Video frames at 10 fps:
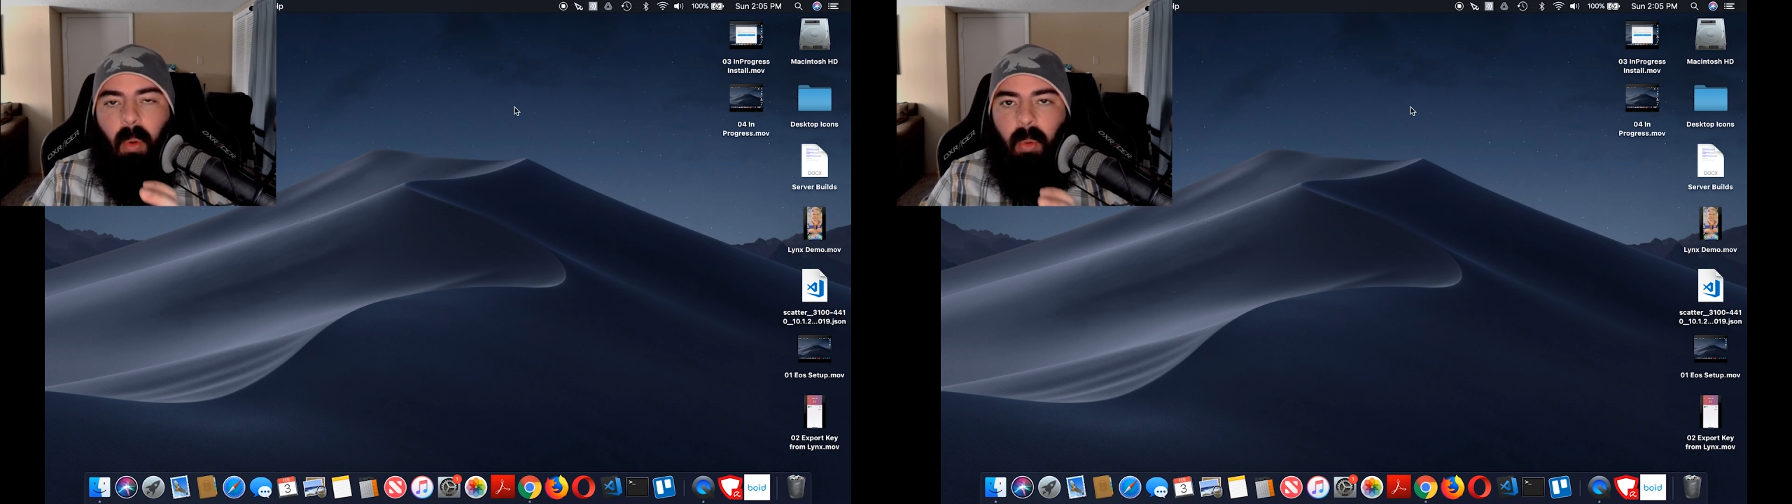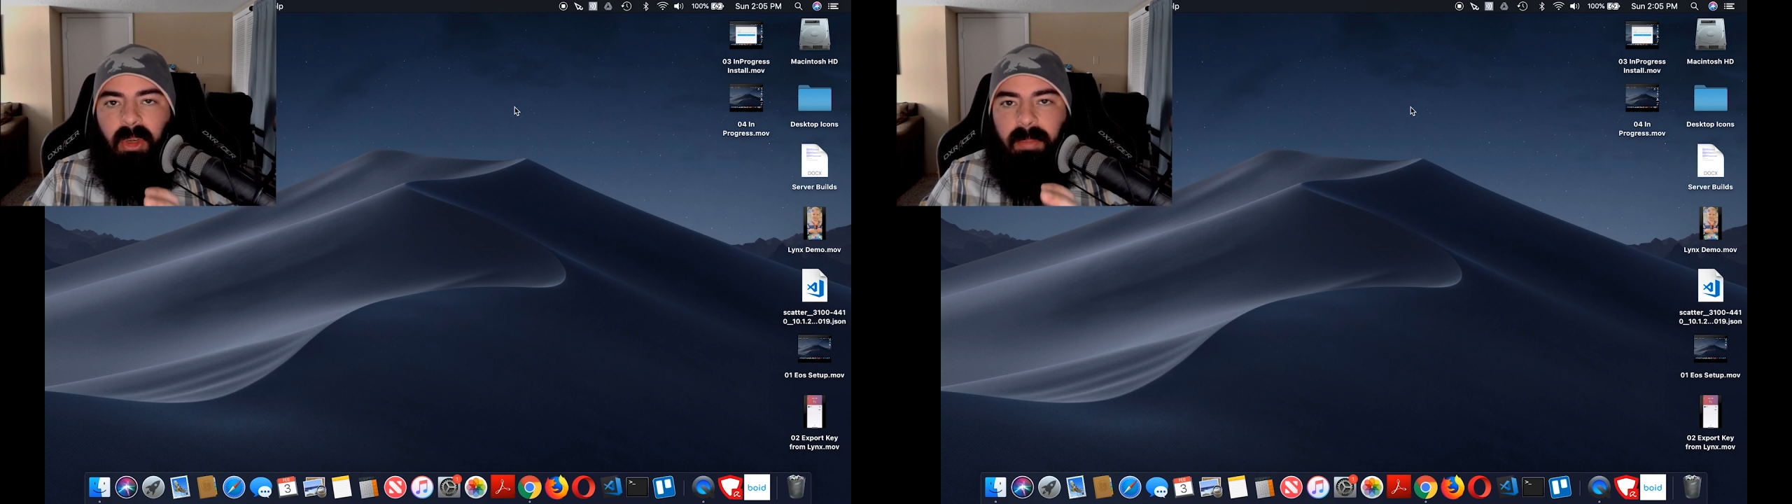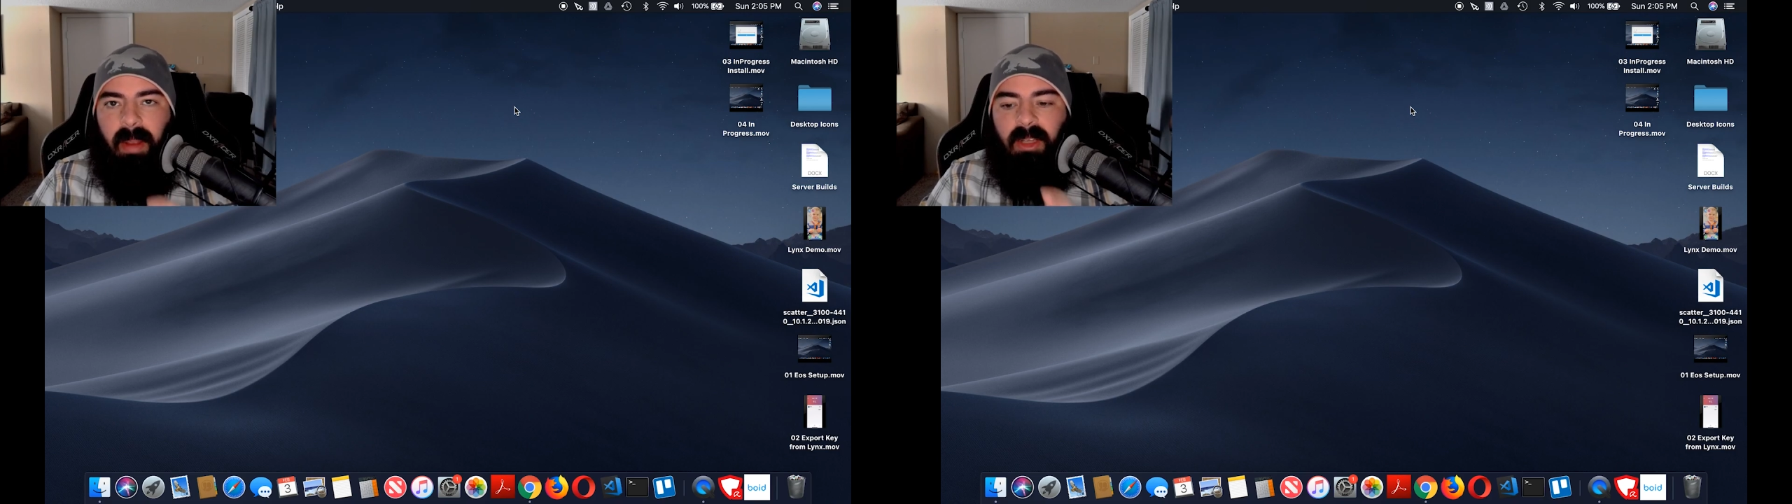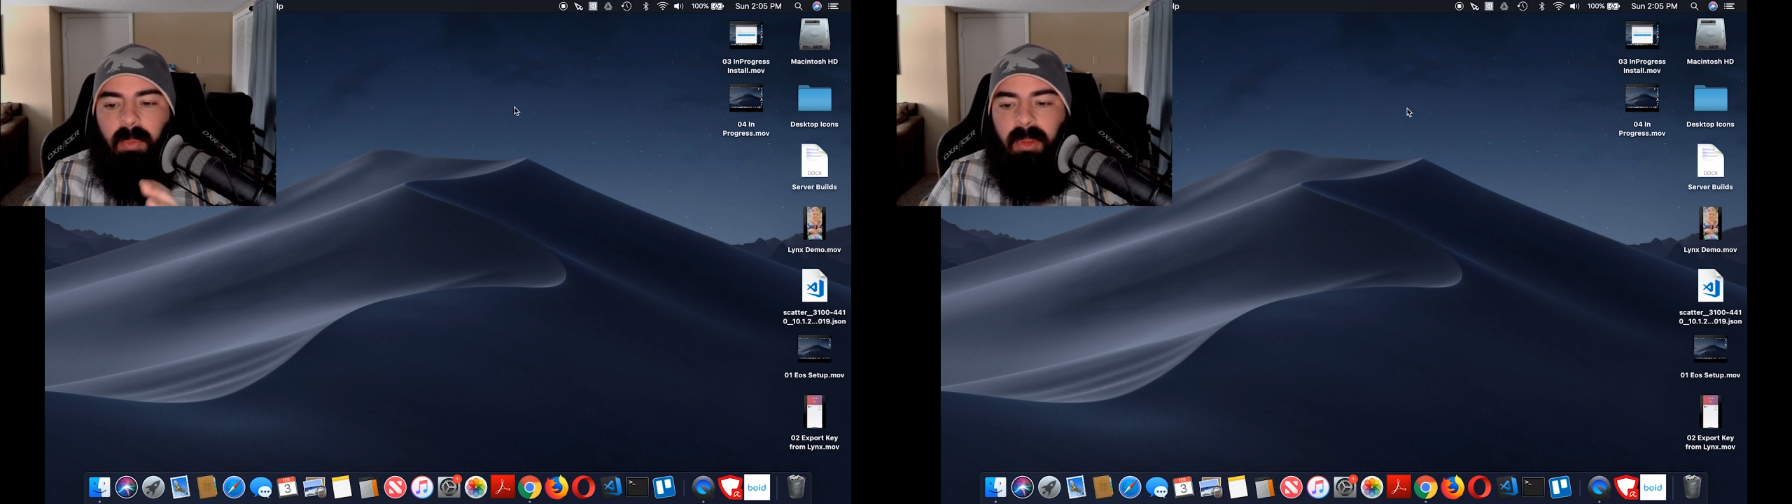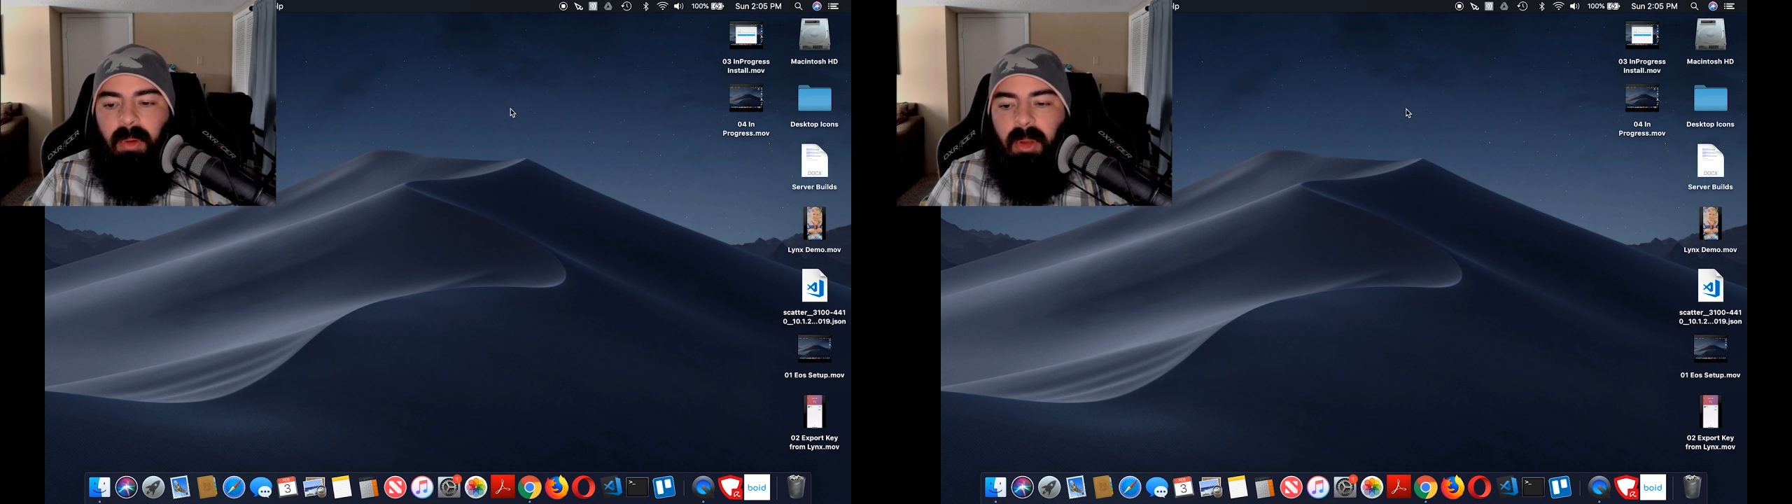corresponds
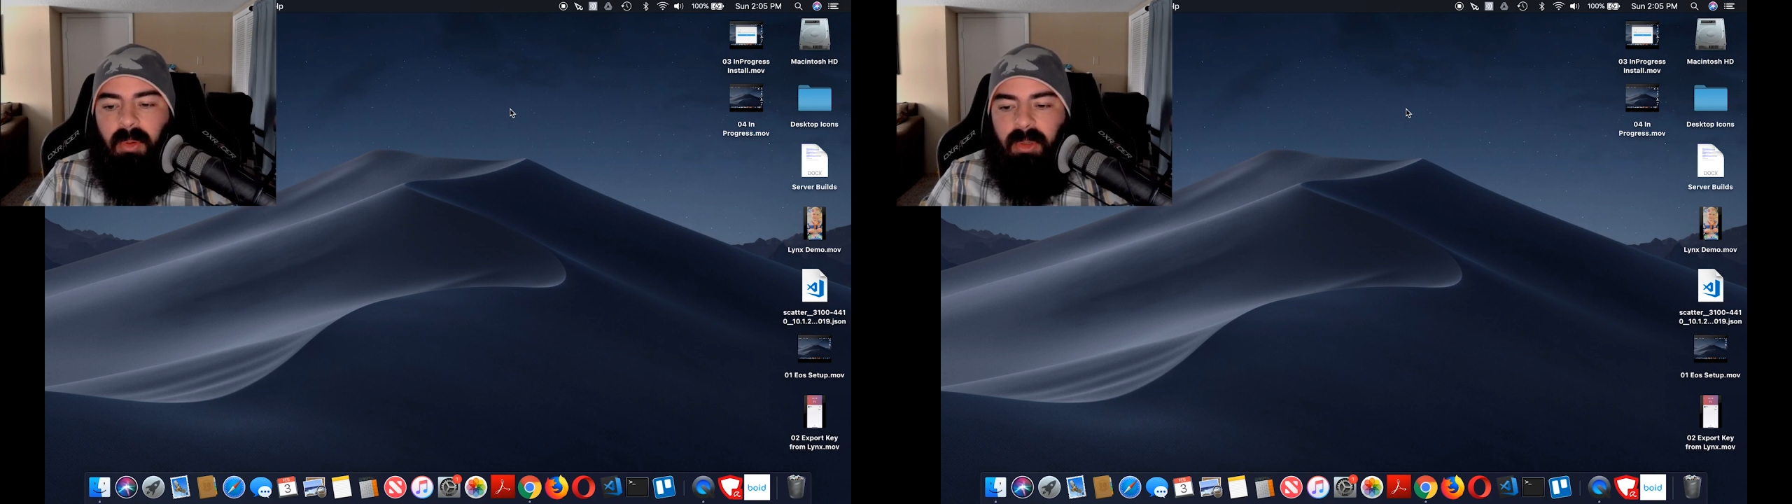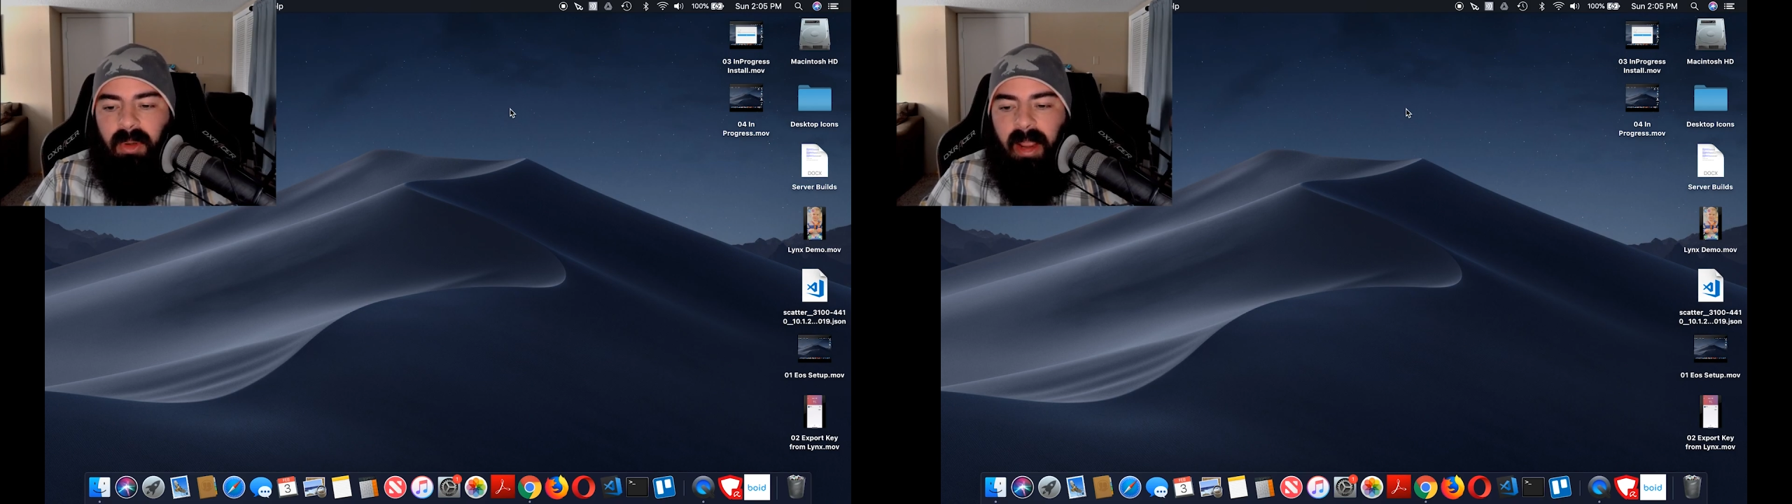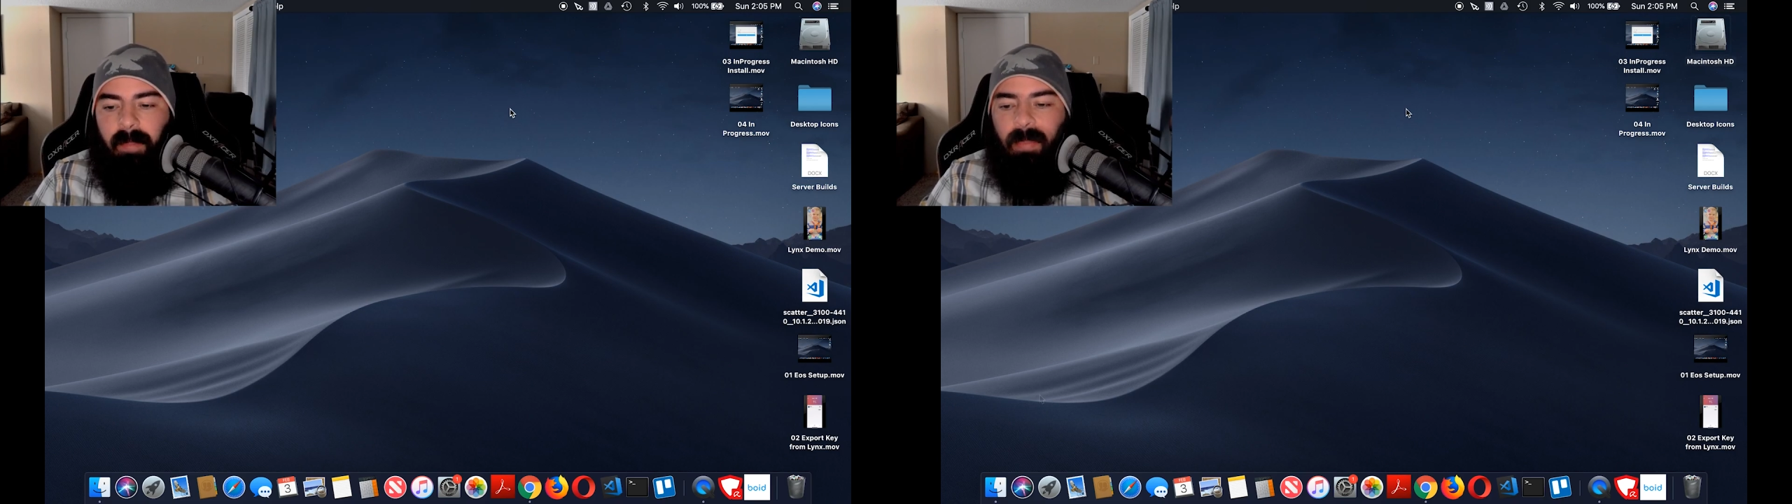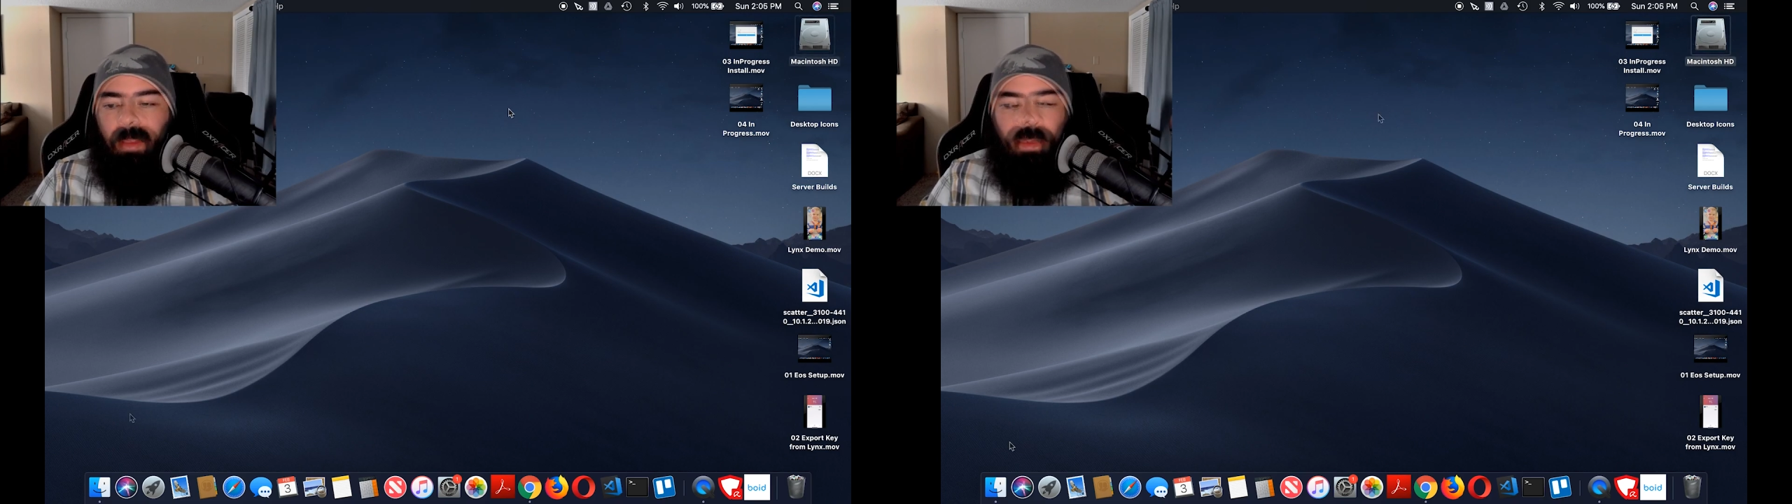with your username.